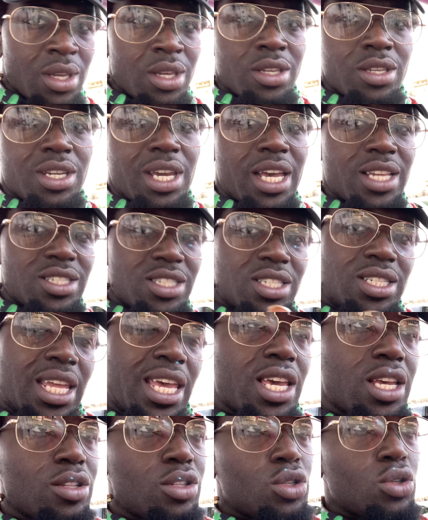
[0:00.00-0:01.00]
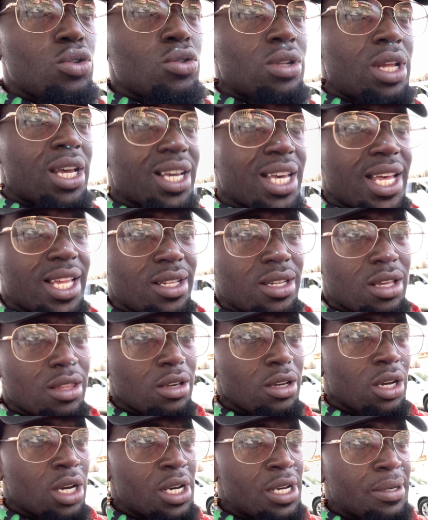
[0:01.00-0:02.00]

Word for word: you guys just stay in tune. I got another